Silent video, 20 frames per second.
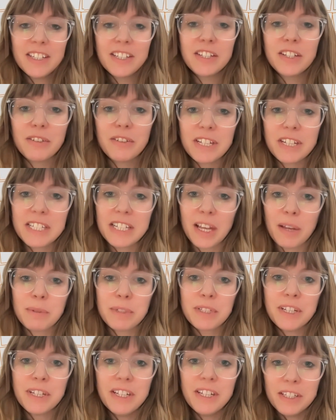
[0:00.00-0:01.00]
to do
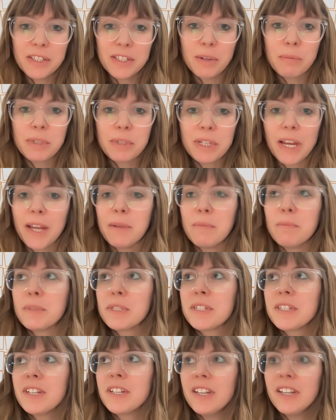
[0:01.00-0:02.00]
exams in, and
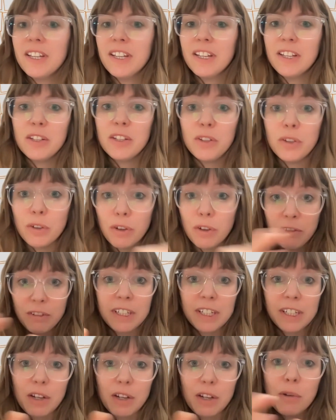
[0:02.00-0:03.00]
sometimes you're
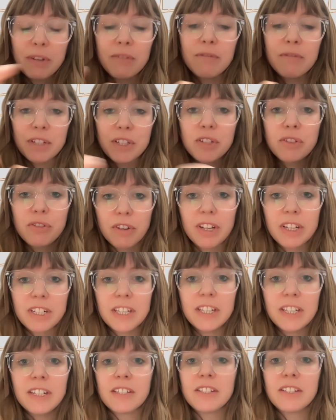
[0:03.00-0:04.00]
a little bit
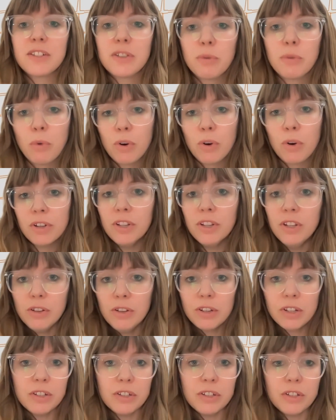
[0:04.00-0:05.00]
restricted as to what
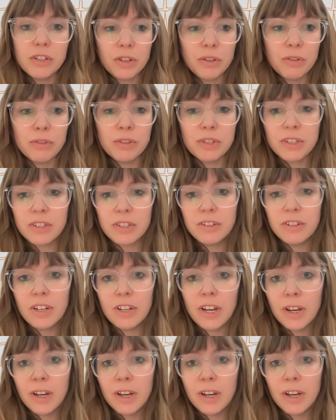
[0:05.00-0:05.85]
you can choose